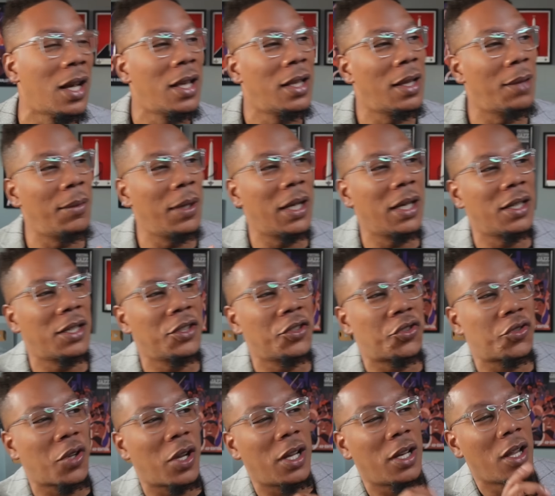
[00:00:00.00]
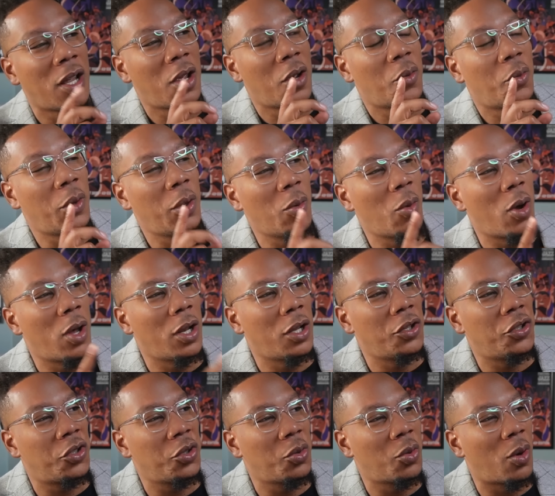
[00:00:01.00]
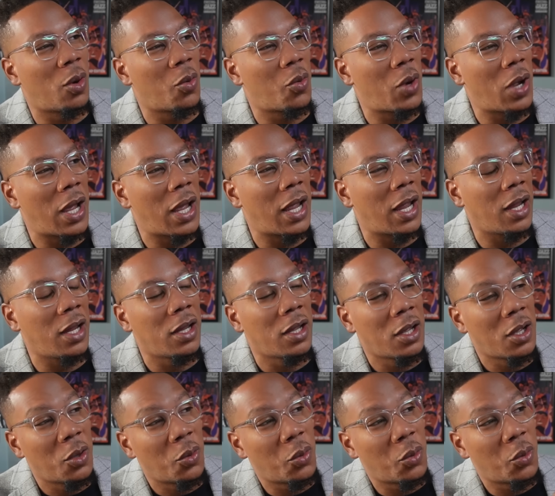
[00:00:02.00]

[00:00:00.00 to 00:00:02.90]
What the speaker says: Let me get this straight. We want to do away